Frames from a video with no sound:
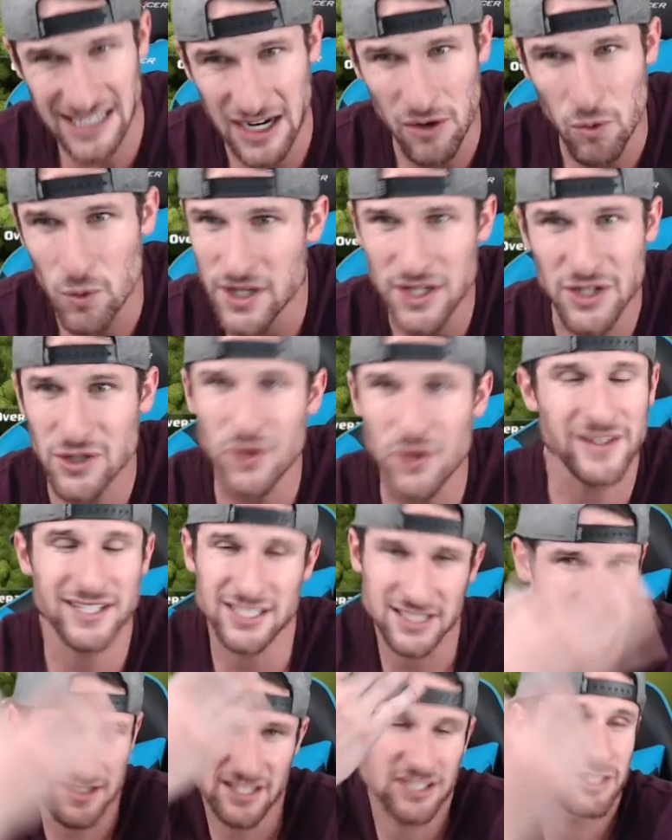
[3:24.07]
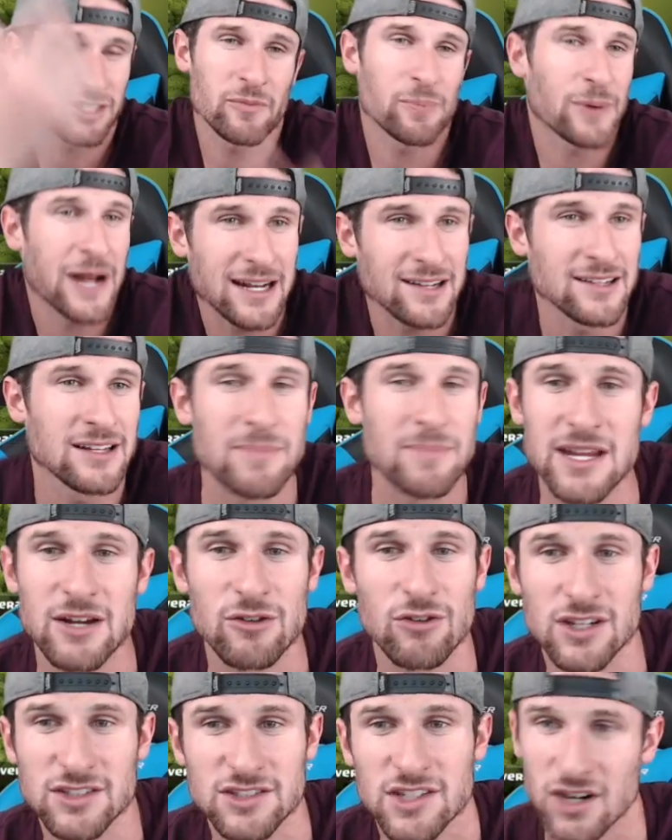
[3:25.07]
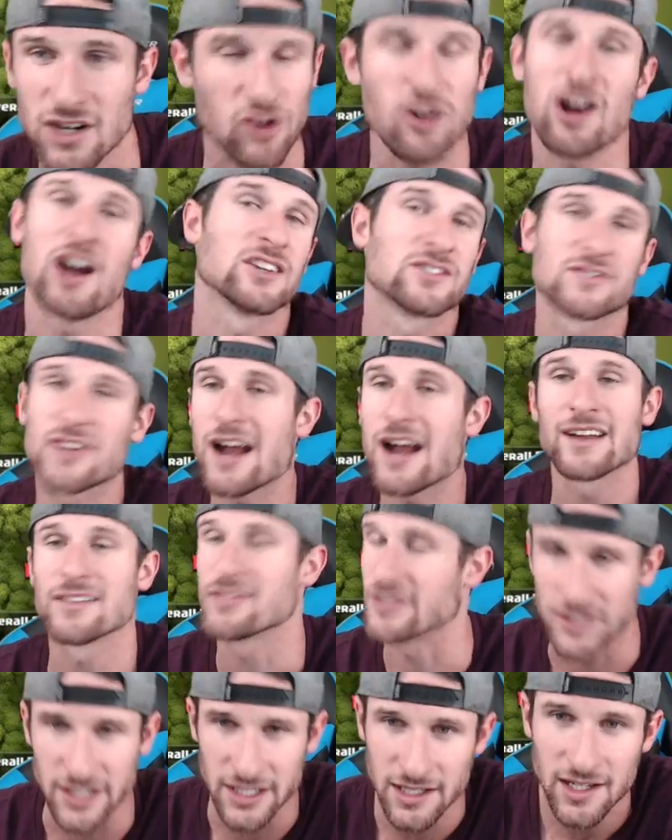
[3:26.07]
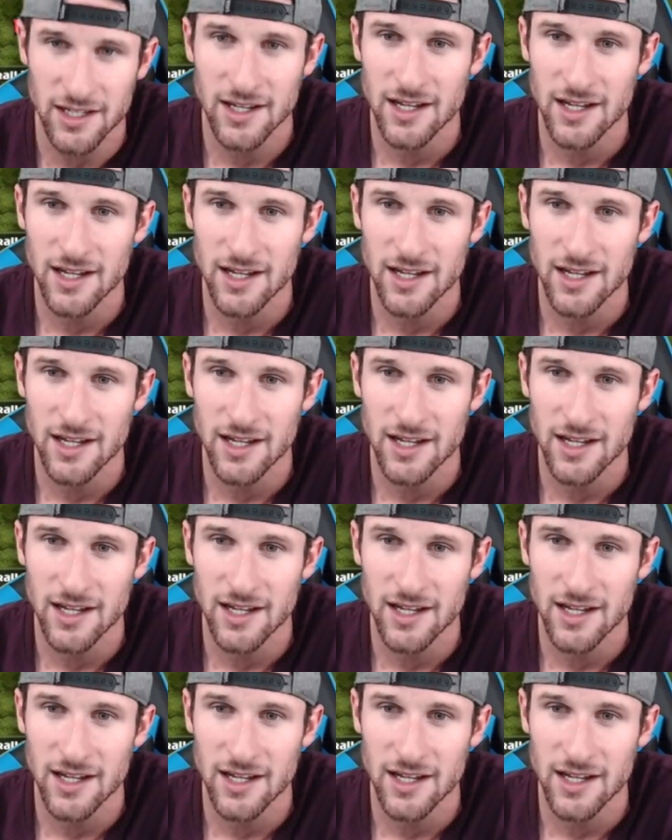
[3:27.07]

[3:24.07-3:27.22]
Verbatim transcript: What are you doing? This this should practically be a rush get crushed, honestly.